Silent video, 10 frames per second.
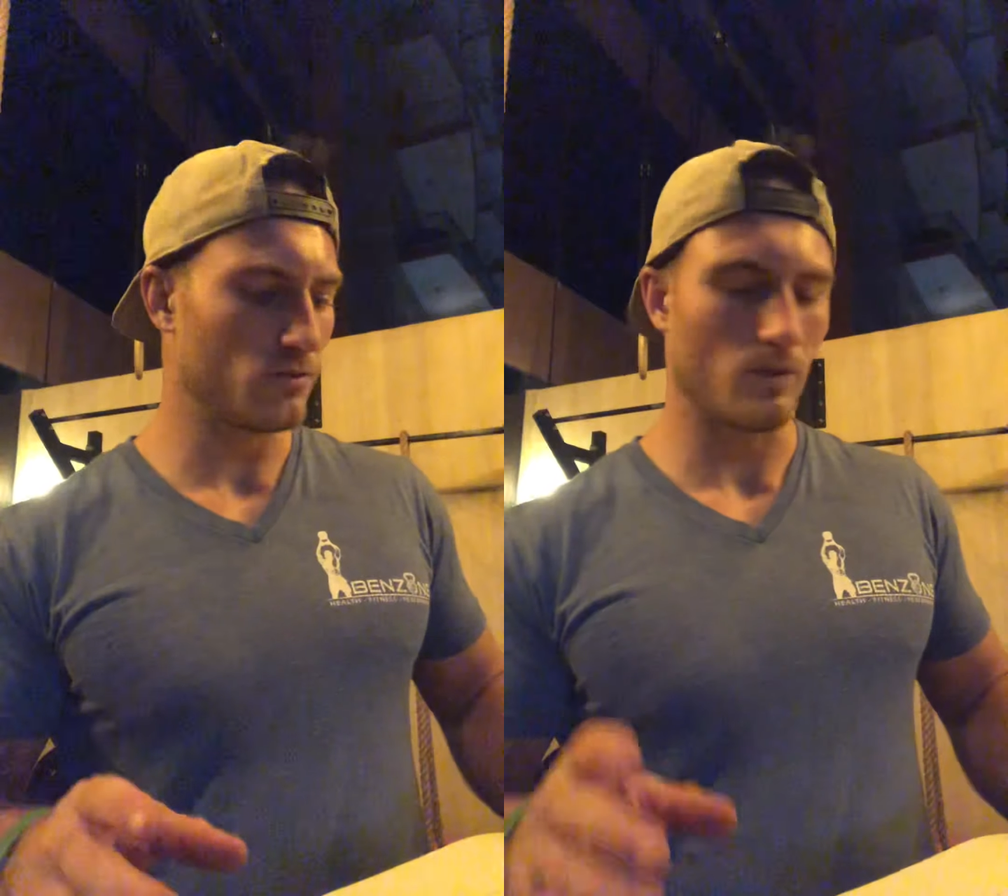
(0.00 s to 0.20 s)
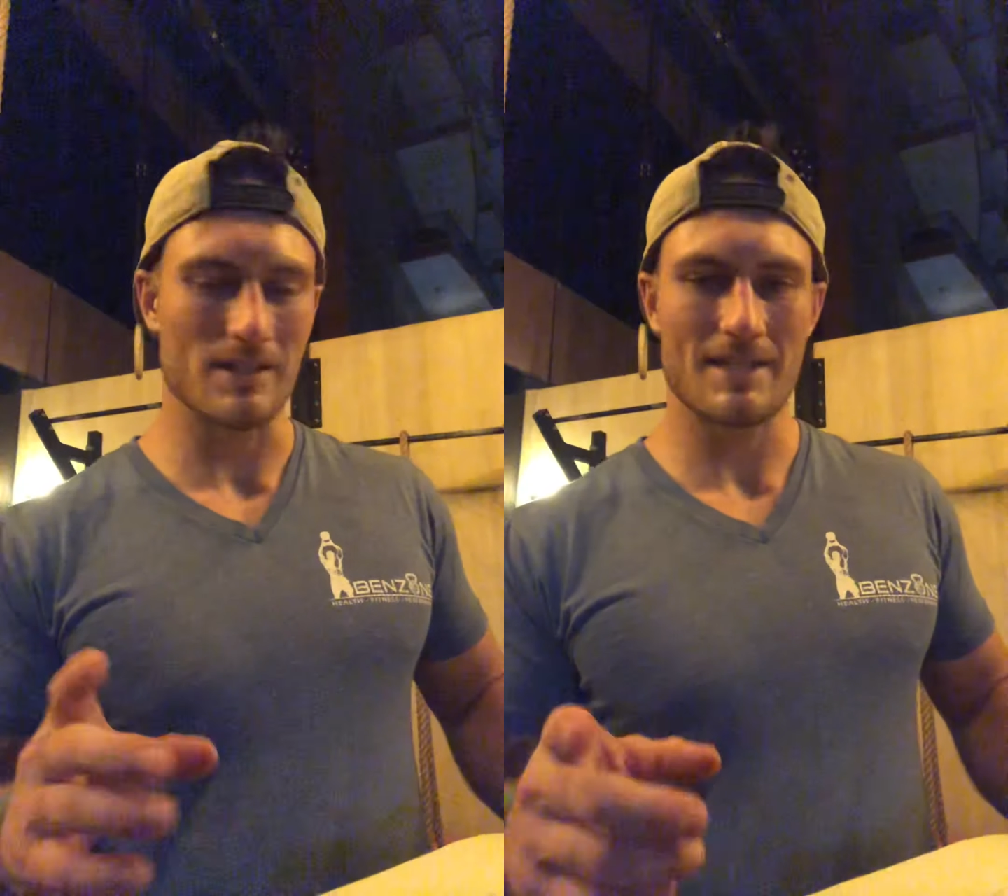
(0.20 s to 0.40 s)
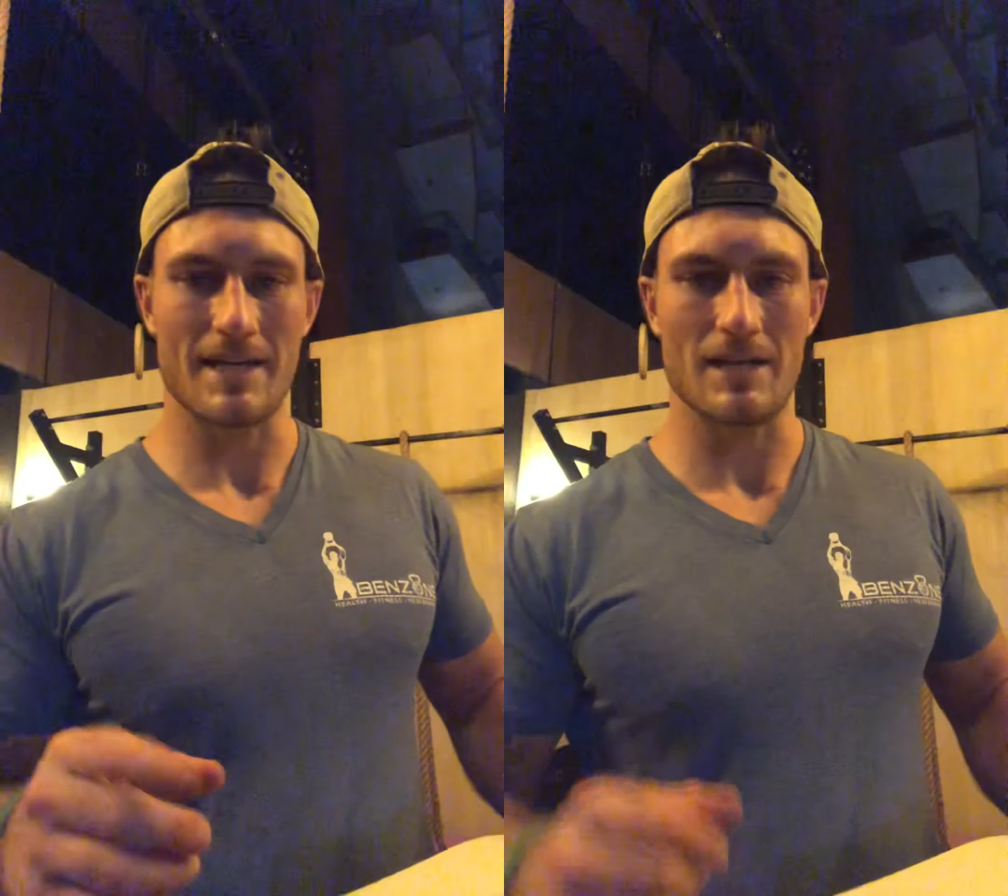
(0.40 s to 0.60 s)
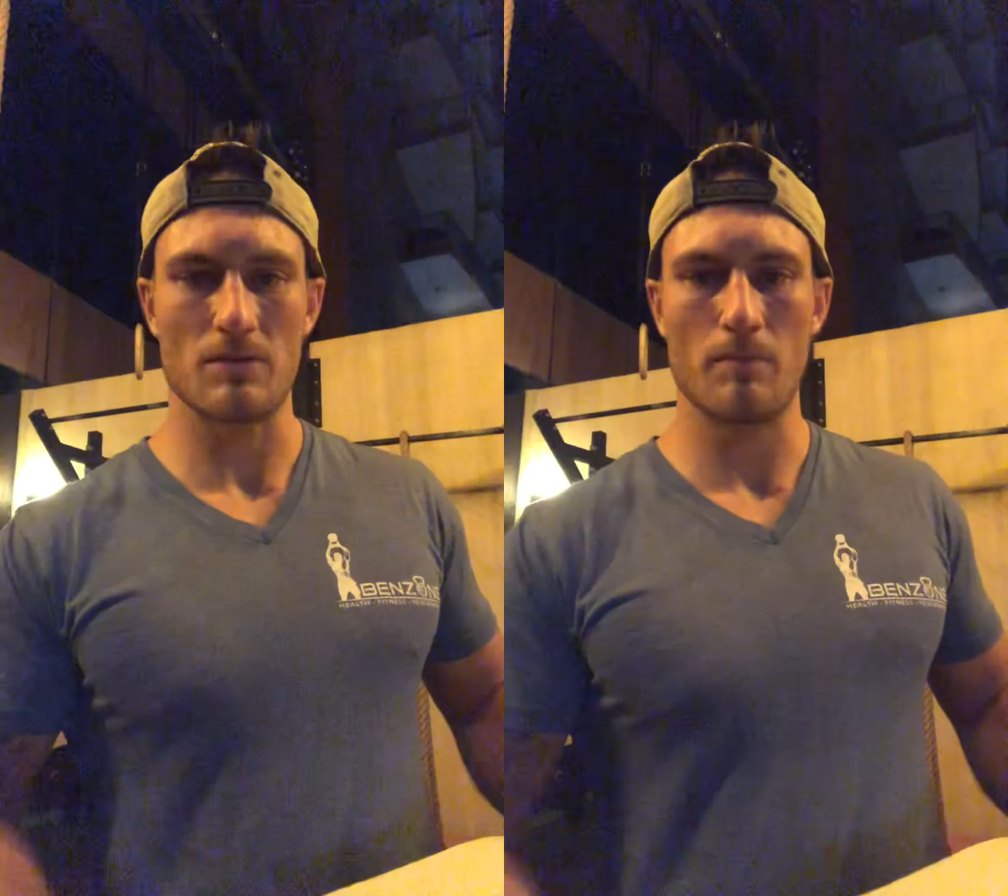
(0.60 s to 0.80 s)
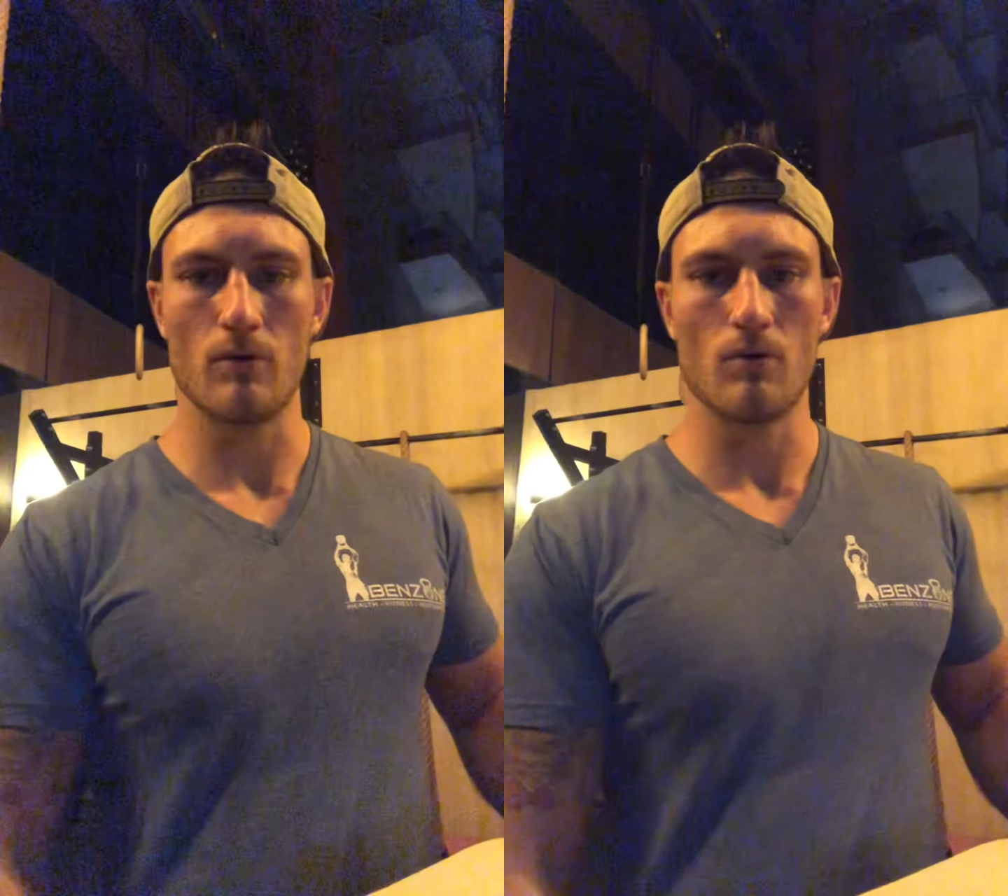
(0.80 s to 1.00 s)
one, snatch
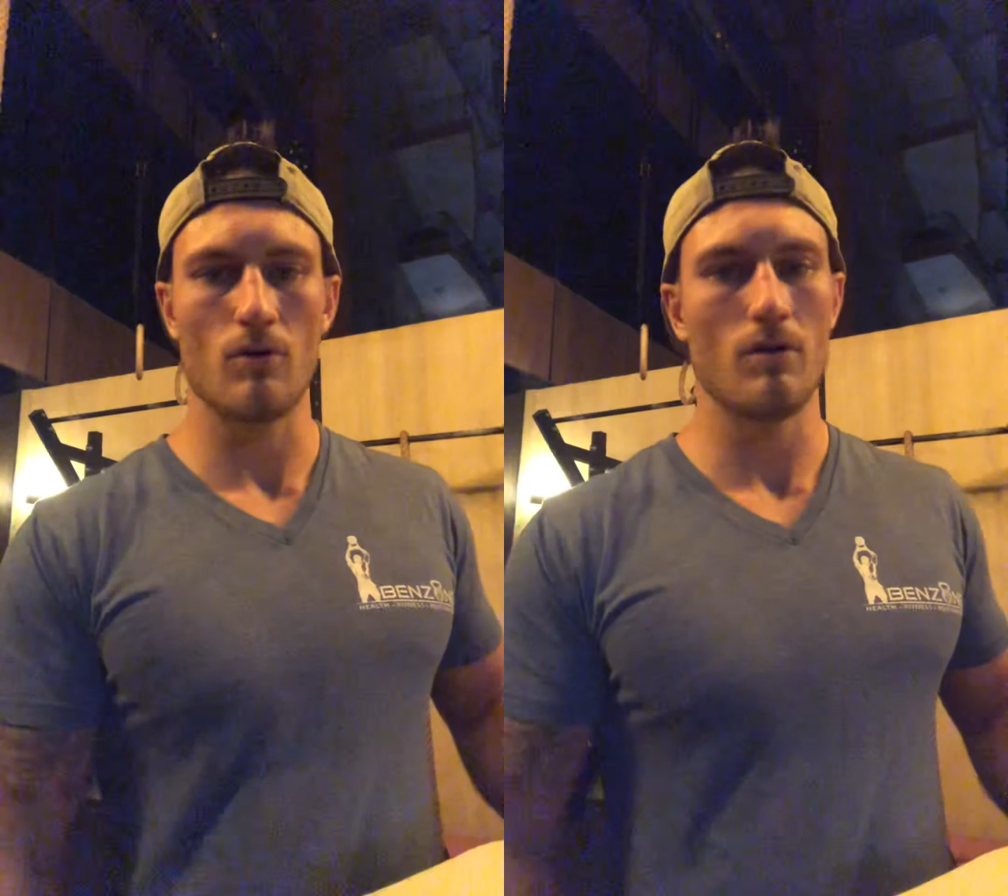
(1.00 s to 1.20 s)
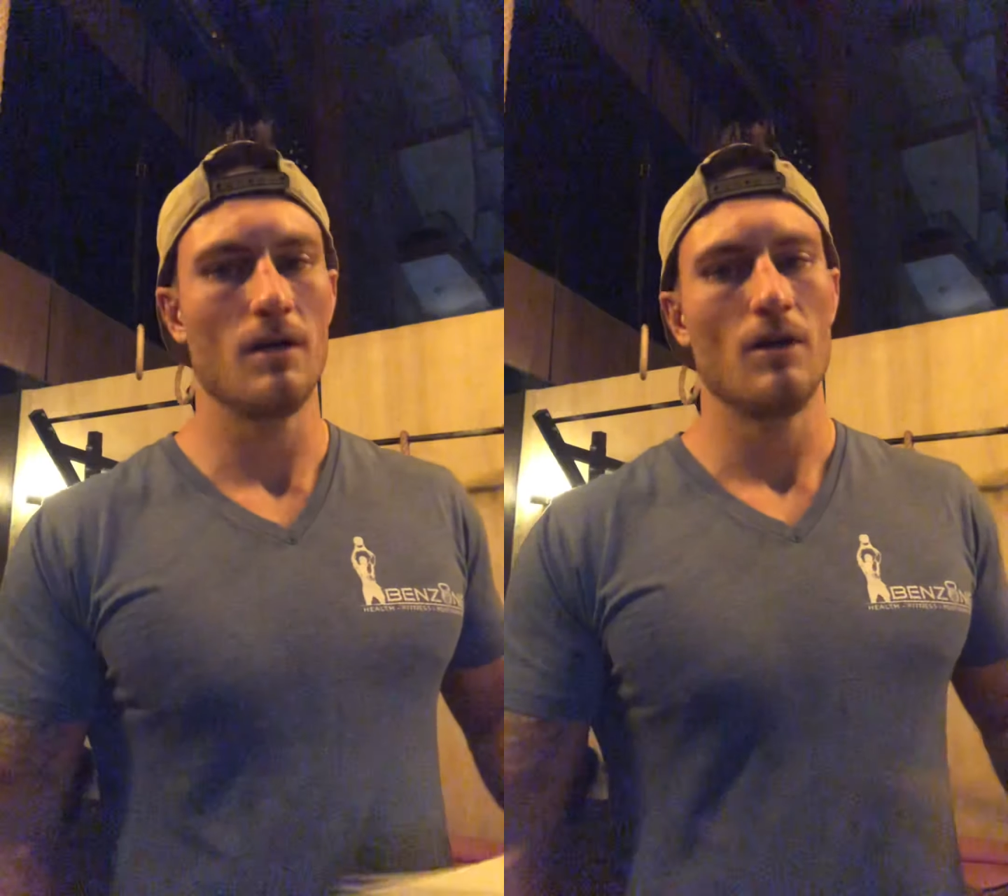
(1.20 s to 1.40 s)
pull.